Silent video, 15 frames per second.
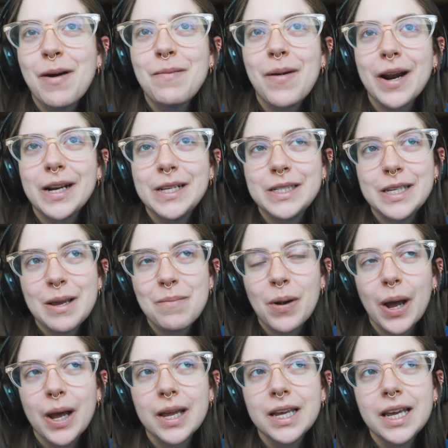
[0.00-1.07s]
my pregnancy
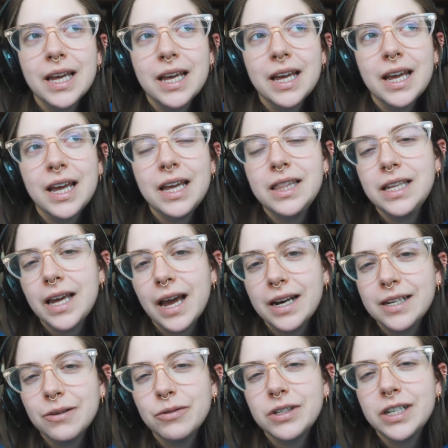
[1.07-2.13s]
but in the
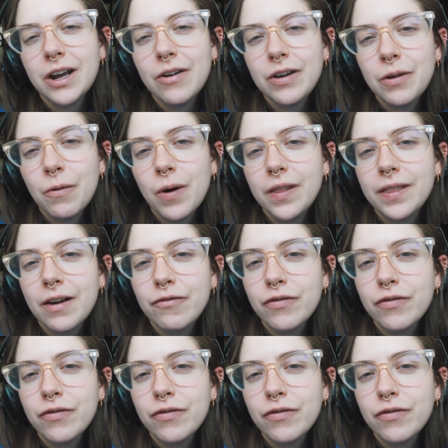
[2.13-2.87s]
end it was the only one that